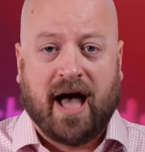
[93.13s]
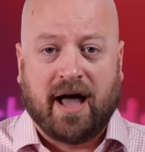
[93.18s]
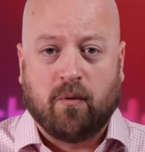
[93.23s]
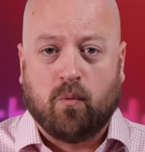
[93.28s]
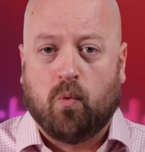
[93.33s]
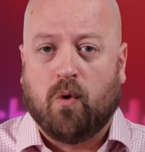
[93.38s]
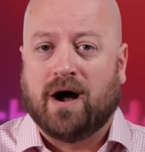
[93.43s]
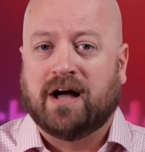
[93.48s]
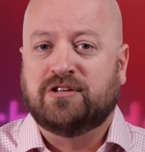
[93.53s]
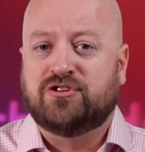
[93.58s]

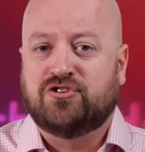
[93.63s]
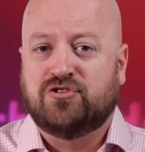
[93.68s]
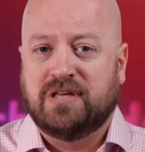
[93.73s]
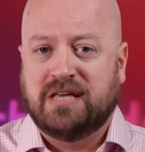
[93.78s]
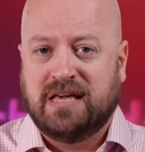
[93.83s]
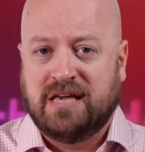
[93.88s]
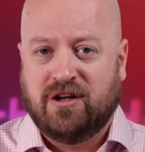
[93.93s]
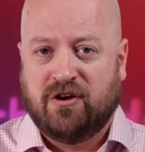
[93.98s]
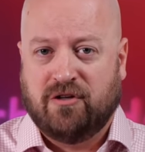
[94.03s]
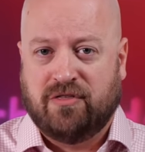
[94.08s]
I want
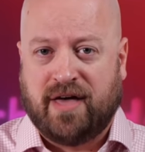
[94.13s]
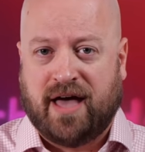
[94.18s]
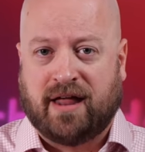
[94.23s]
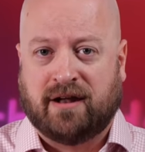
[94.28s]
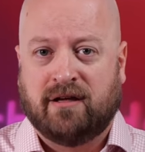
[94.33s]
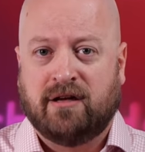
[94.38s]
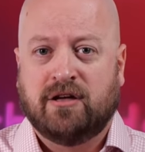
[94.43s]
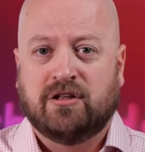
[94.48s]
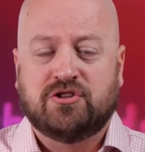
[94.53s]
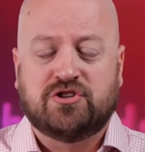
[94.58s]
you to hear
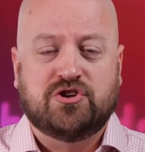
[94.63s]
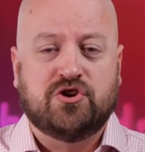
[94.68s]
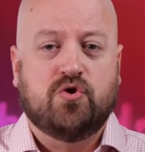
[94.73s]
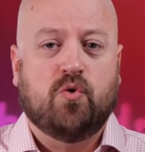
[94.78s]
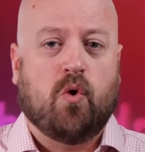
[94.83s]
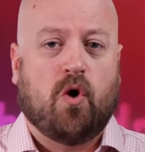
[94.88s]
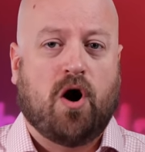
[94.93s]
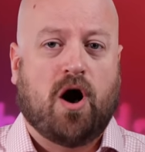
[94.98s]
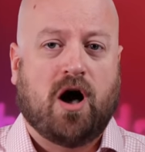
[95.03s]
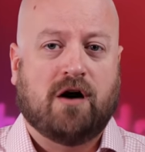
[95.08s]
that.
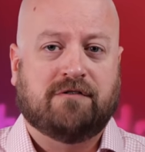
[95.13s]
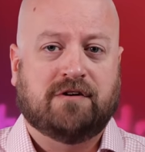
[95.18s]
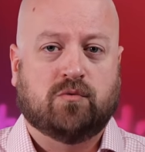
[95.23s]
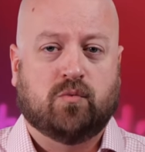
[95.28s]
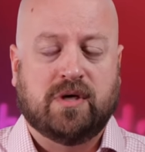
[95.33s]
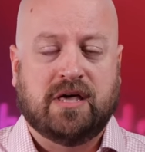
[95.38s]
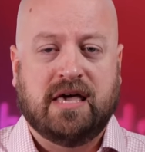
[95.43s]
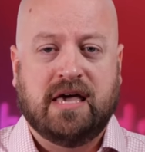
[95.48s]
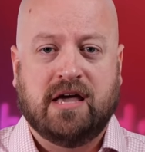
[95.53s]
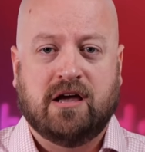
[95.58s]
Too
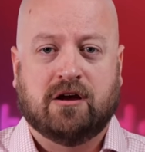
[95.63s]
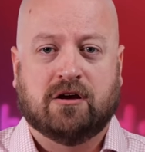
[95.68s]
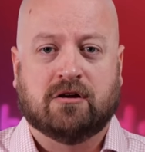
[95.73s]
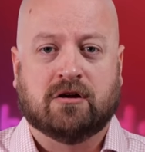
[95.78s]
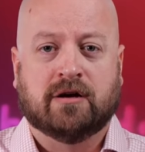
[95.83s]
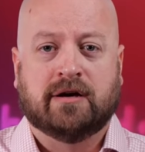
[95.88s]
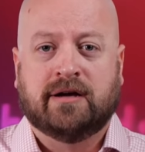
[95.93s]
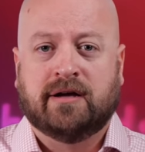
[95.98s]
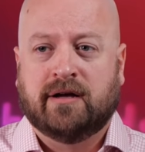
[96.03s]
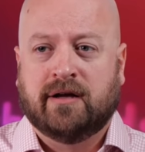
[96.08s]
often we
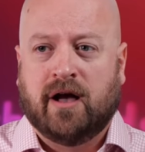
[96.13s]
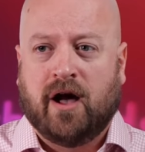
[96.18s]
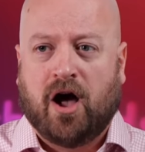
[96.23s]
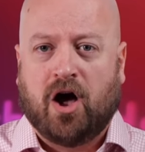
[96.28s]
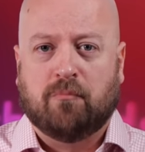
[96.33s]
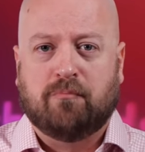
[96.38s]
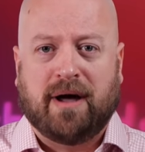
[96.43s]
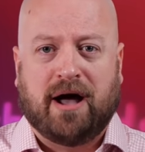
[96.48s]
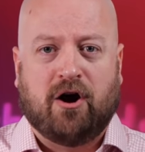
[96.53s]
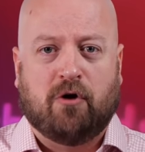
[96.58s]
hear
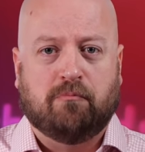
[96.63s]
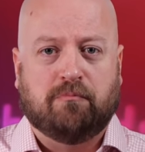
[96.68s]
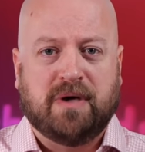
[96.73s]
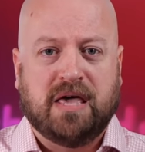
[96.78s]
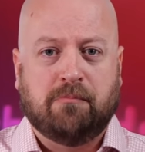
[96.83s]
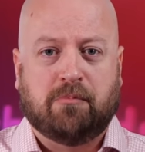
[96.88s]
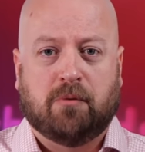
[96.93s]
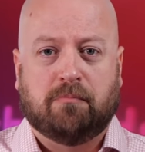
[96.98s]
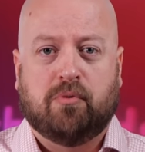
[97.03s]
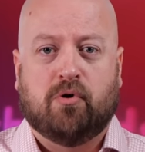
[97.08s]
about
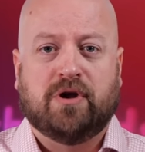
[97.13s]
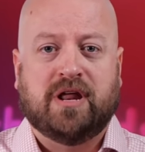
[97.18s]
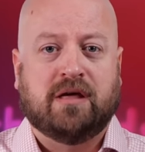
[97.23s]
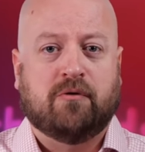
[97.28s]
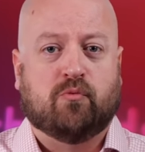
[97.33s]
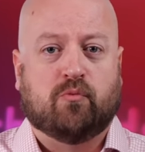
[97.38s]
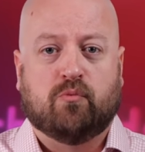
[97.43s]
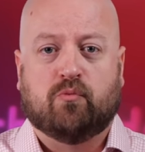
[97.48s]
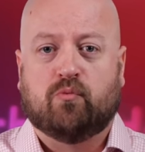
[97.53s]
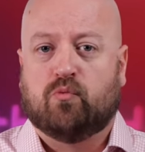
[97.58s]
people
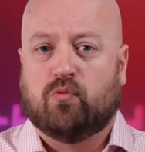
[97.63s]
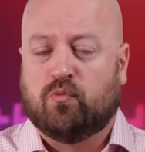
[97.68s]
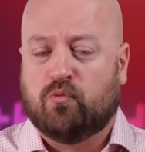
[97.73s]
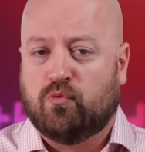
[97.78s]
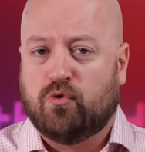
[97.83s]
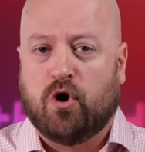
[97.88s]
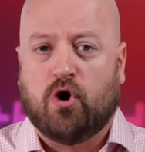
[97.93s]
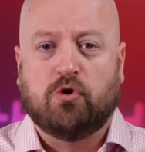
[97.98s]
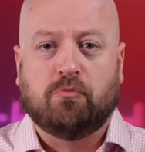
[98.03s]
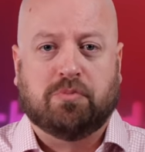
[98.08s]
putting
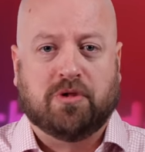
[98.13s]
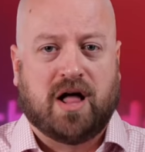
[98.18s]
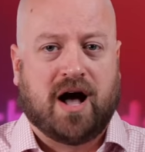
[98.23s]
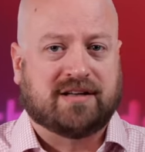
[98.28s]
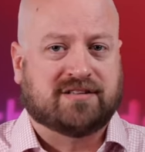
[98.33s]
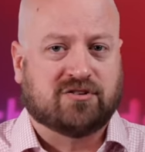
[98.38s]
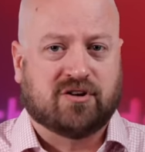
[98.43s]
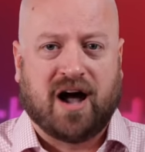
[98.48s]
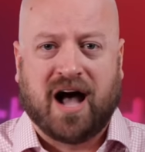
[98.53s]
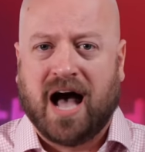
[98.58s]

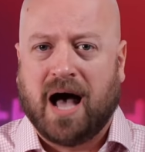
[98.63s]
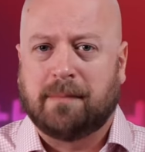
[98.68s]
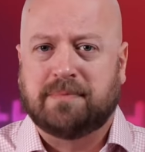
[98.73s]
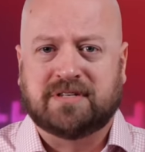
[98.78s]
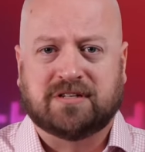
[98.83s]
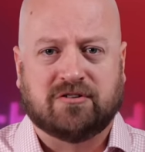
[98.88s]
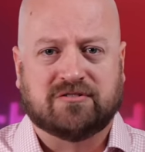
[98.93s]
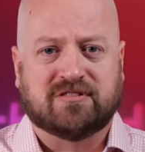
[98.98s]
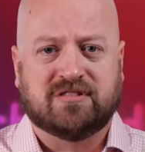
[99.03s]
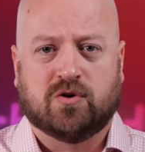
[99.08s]
roadblocks or
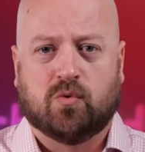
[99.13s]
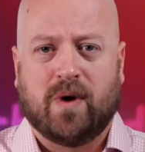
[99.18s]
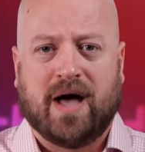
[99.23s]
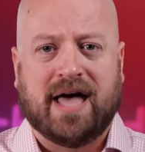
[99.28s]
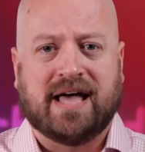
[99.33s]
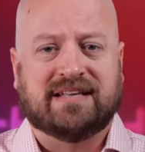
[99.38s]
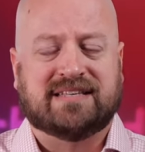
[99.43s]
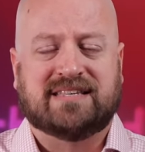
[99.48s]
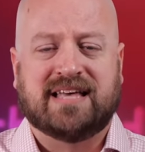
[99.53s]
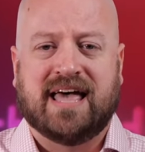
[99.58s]
obstacles in the
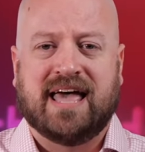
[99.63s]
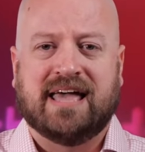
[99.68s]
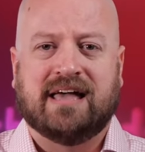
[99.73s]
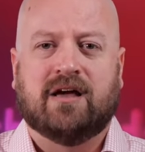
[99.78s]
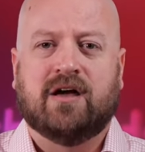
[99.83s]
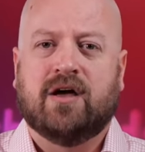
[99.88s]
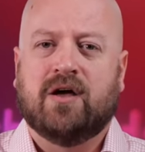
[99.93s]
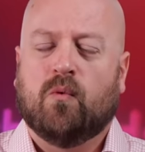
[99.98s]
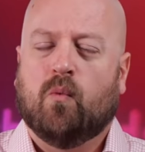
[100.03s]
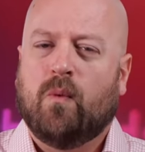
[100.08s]
way,
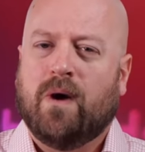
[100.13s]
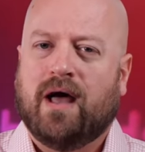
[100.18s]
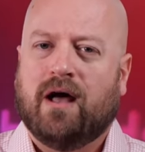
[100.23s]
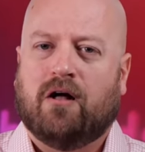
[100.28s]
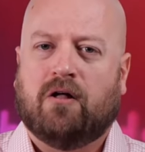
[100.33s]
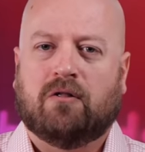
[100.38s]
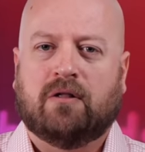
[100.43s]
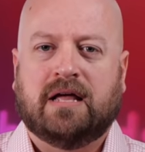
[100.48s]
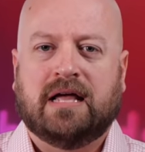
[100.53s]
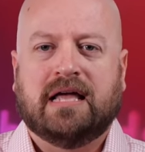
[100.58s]
saying,
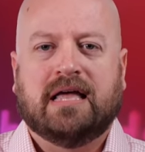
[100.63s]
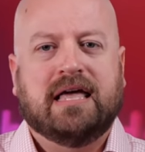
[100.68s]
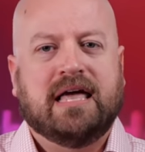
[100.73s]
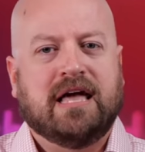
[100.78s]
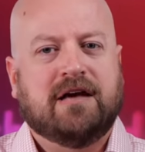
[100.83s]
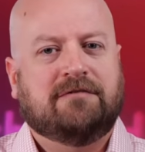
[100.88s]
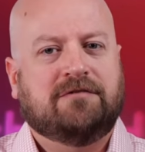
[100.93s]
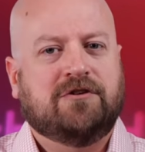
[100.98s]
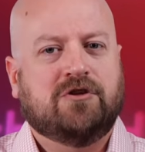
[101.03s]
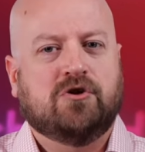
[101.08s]
well,
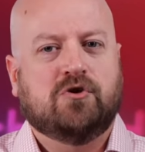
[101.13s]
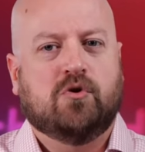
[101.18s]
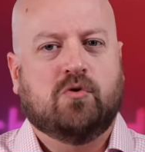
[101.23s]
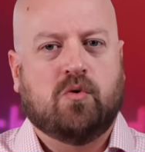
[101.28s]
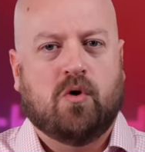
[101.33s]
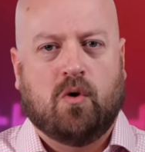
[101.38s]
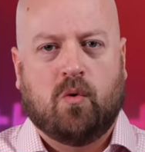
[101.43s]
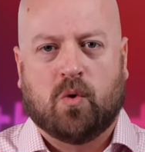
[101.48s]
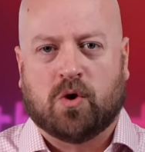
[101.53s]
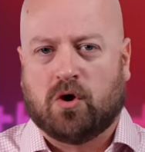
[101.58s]
if
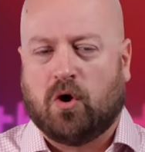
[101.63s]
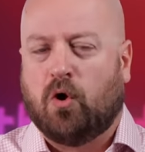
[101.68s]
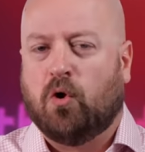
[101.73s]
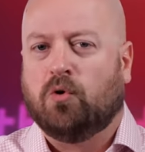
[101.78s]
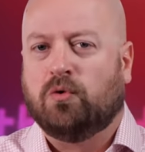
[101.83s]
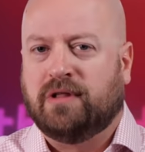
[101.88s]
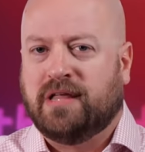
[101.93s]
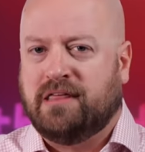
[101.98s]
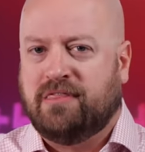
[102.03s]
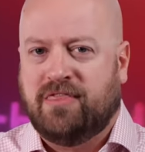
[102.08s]
you were
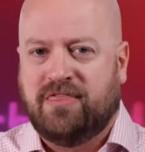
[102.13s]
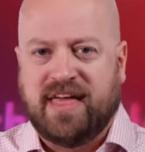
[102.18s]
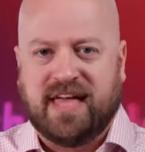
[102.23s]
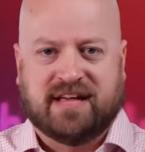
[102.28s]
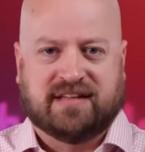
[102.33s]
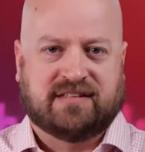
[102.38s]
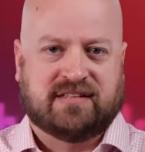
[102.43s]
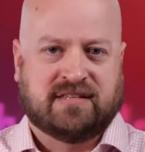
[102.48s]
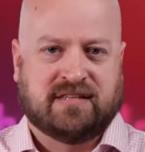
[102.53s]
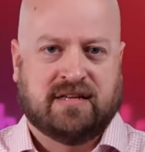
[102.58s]
only
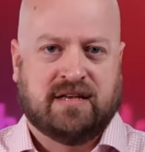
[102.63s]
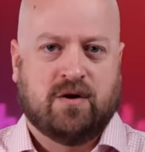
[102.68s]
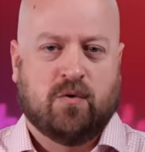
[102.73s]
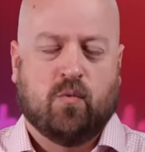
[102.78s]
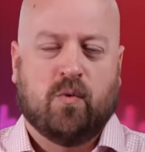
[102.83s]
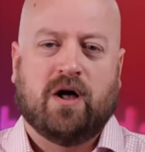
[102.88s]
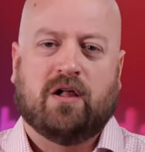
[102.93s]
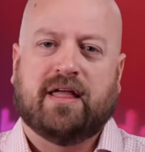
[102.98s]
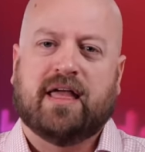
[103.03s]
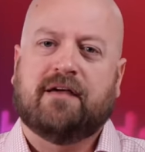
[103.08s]
this,
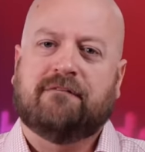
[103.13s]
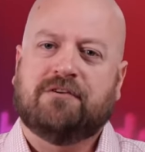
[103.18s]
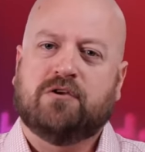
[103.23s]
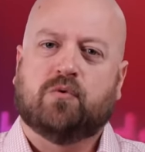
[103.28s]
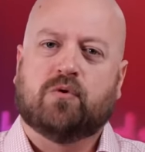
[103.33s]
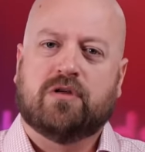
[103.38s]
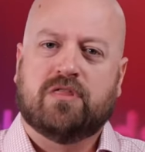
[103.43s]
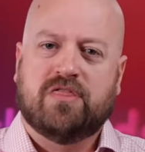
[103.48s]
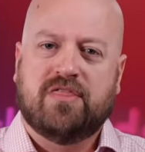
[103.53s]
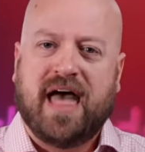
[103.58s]
well, if
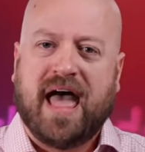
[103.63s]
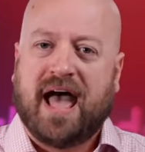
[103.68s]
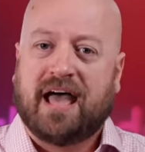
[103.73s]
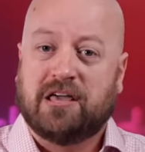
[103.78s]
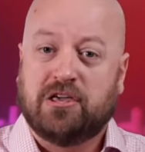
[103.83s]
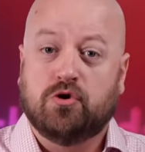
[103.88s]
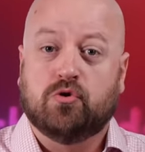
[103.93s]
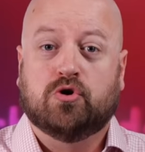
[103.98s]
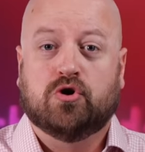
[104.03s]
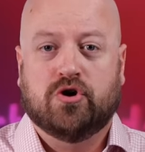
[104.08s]
you were
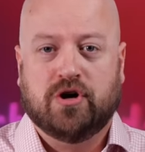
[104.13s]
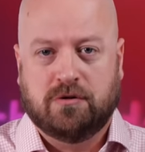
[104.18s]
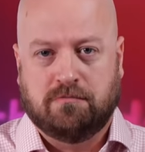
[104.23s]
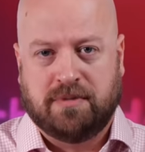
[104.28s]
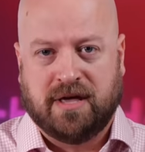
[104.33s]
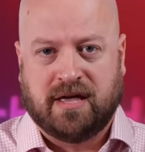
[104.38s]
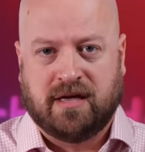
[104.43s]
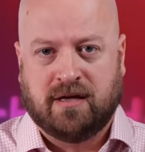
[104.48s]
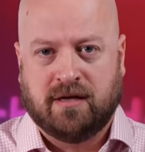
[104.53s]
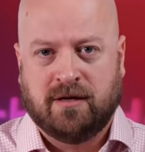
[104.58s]
that, you
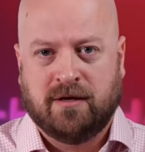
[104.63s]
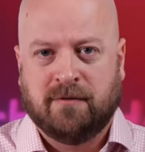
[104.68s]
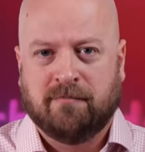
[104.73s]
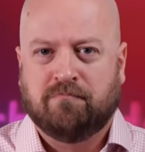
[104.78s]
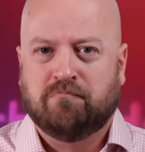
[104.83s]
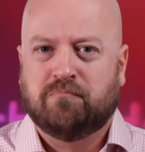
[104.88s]
could be.